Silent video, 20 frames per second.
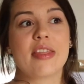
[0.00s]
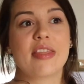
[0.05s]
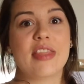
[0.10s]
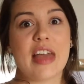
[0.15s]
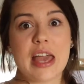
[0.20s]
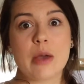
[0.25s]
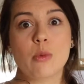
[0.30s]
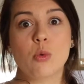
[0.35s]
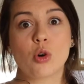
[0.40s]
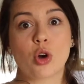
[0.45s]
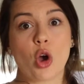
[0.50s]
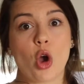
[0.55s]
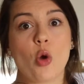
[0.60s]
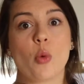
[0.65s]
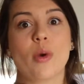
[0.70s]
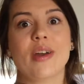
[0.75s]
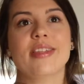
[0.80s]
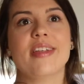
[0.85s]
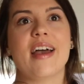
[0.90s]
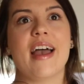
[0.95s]
They will go
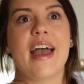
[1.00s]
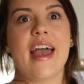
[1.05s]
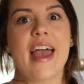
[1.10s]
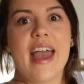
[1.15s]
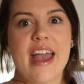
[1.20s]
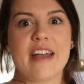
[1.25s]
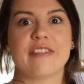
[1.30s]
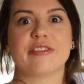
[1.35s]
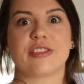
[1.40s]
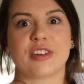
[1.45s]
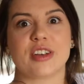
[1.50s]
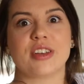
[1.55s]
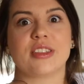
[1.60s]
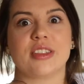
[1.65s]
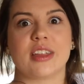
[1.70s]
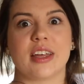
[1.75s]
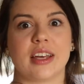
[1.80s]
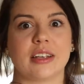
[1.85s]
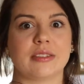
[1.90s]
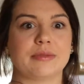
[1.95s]
with
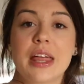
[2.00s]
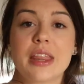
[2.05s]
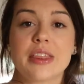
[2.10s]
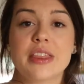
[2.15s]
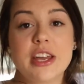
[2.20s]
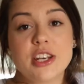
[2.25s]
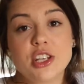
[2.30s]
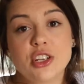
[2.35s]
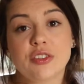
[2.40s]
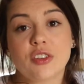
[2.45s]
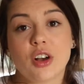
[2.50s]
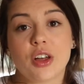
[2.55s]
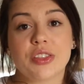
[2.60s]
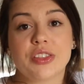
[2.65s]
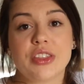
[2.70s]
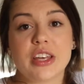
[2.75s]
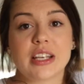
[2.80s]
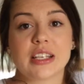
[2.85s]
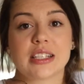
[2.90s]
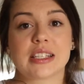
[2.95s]
everything. Then you've
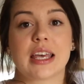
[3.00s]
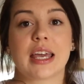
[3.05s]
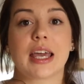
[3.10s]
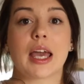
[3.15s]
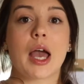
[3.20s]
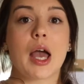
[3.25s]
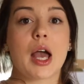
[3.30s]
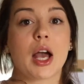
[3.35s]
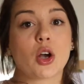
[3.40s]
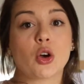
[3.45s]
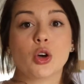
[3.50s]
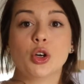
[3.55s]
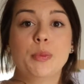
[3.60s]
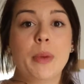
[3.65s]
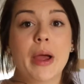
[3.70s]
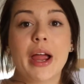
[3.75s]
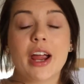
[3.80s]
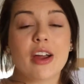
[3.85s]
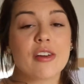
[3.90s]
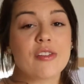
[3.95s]
got things like a good
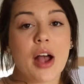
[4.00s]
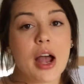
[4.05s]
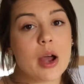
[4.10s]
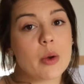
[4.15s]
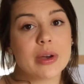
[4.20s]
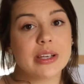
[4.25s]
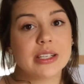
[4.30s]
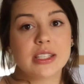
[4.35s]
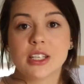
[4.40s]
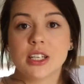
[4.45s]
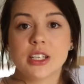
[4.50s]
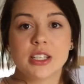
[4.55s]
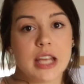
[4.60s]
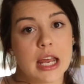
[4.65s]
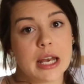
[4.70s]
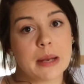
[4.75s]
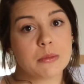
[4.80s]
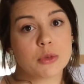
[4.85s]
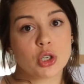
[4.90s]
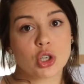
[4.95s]
pair of high-waisted
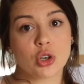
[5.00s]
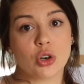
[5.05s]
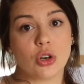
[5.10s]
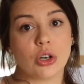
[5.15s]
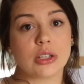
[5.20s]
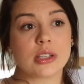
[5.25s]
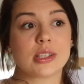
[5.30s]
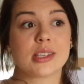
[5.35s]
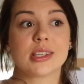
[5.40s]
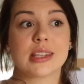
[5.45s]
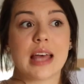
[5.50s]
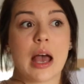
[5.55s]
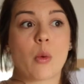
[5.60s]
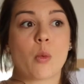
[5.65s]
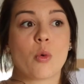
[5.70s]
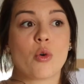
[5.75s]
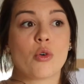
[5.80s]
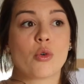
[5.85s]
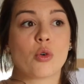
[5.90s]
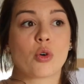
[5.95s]
denim shorts that
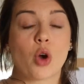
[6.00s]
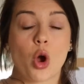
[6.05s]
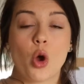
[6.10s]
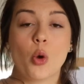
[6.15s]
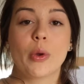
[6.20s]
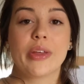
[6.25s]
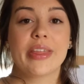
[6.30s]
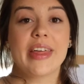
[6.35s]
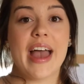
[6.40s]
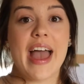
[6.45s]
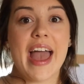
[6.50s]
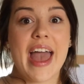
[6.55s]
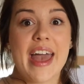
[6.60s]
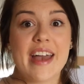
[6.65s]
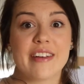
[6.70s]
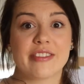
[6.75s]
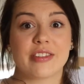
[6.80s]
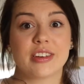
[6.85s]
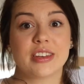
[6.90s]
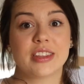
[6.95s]
will go with
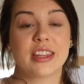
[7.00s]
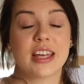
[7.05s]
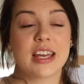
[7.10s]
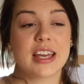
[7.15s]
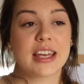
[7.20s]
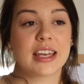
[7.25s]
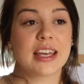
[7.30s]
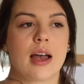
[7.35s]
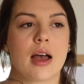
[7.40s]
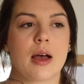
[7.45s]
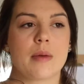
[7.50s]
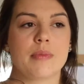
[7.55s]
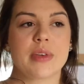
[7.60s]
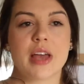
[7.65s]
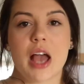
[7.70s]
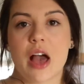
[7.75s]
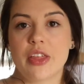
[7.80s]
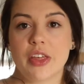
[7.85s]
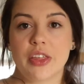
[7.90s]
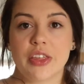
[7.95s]
everything.
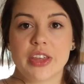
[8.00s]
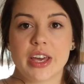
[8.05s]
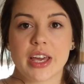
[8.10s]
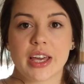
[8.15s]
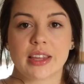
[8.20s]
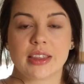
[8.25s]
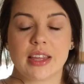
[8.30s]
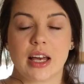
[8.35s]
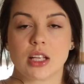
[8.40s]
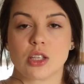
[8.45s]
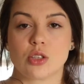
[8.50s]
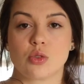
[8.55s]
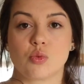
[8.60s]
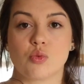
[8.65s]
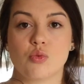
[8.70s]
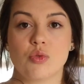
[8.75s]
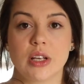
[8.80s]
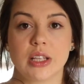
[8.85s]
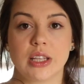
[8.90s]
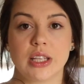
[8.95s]
The other thing that's
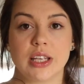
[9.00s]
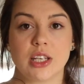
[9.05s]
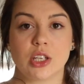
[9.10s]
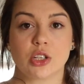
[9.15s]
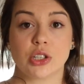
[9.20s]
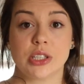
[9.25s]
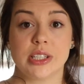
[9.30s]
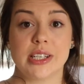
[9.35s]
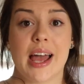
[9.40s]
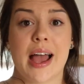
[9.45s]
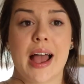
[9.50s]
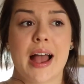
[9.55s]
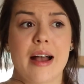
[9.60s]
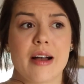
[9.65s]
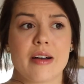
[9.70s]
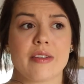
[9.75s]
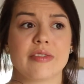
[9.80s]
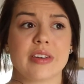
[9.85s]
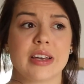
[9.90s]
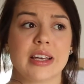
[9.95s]
really good to
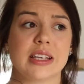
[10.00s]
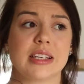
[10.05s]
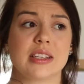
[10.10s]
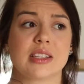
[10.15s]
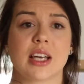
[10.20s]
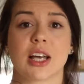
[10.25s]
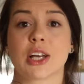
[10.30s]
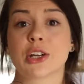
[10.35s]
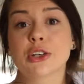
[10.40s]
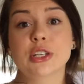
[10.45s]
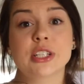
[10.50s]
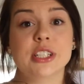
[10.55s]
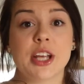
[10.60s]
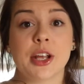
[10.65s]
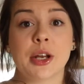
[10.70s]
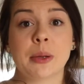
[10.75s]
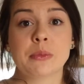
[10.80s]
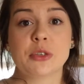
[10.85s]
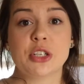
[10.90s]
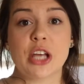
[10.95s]
have is a good
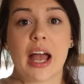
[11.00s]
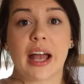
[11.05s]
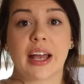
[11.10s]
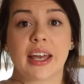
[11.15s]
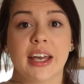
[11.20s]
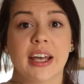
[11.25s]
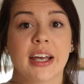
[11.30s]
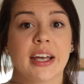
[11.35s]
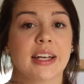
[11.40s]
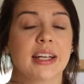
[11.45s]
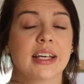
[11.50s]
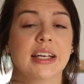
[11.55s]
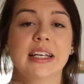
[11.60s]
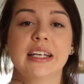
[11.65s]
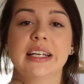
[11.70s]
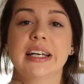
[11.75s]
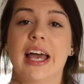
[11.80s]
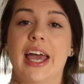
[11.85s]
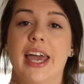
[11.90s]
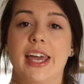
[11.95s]
denim jacket,
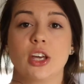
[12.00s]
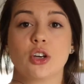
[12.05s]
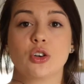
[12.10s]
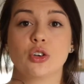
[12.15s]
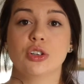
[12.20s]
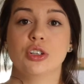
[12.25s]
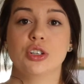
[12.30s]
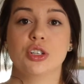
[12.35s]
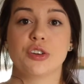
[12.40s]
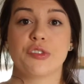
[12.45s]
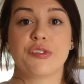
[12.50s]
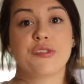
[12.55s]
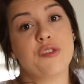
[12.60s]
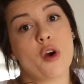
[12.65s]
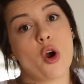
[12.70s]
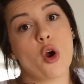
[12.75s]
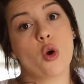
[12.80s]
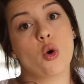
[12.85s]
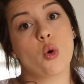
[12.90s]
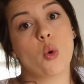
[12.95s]
a good
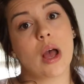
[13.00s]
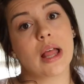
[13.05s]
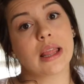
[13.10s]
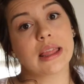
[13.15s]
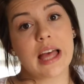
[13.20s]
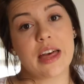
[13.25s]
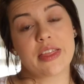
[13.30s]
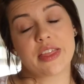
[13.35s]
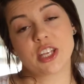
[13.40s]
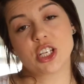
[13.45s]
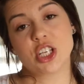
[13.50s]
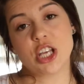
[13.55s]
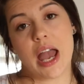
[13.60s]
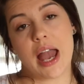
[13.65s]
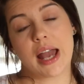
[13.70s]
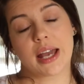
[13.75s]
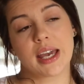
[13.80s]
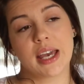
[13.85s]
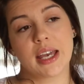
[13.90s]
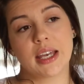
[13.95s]
faux leather
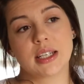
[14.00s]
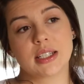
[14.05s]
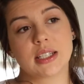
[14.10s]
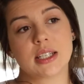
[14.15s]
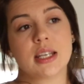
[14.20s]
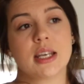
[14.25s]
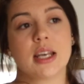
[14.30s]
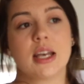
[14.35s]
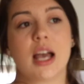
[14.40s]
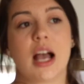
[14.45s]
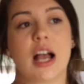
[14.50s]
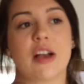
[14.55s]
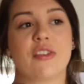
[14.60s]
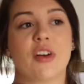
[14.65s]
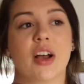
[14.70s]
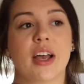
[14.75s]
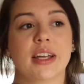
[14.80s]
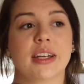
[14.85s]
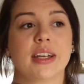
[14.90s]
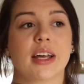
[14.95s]
jacket. I
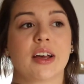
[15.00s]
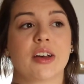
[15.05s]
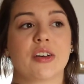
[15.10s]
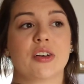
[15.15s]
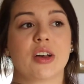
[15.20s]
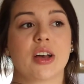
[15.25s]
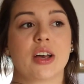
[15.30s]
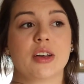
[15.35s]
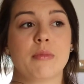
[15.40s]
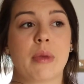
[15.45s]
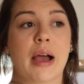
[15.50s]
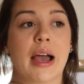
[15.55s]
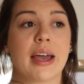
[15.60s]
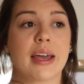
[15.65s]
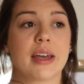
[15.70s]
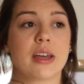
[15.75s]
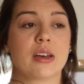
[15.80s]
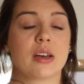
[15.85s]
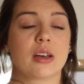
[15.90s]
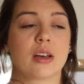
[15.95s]
find
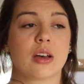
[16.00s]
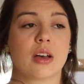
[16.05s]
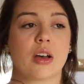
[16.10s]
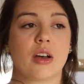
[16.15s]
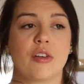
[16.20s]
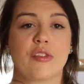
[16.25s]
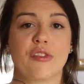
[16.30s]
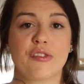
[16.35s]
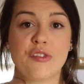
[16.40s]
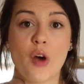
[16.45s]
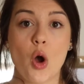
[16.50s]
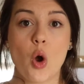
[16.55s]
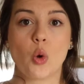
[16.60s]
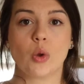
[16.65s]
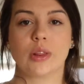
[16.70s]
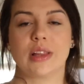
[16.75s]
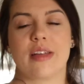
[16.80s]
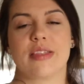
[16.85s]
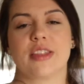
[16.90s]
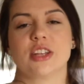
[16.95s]
my
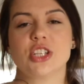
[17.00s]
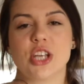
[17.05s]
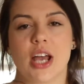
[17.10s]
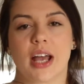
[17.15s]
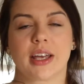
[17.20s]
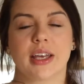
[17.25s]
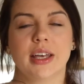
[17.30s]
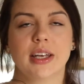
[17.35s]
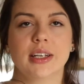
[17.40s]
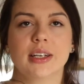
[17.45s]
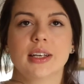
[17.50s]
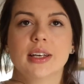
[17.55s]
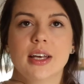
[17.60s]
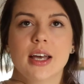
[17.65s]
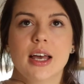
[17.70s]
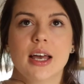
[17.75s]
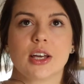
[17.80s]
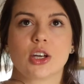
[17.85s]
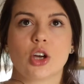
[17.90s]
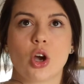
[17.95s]
faux leather jacket
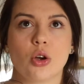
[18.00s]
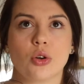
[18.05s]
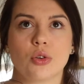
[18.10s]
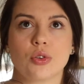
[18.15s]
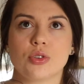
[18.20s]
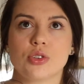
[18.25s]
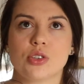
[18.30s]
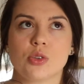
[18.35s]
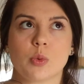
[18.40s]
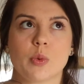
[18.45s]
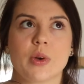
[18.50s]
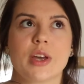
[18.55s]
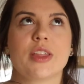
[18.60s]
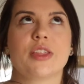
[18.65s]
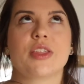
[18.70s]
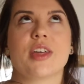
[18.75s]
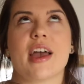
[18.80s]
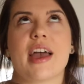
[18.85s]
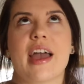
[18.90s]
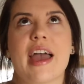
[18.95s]
goes
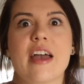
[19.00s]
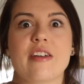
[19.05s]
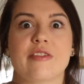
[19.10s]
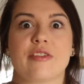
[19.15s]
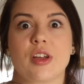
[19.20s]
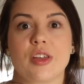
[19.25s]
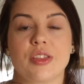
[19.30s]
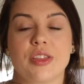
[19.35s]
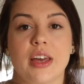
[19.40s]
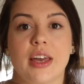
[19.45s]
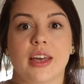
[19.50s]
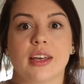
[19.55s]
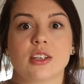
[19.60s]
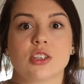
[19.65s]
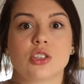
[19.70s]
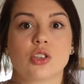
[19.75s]
with everything.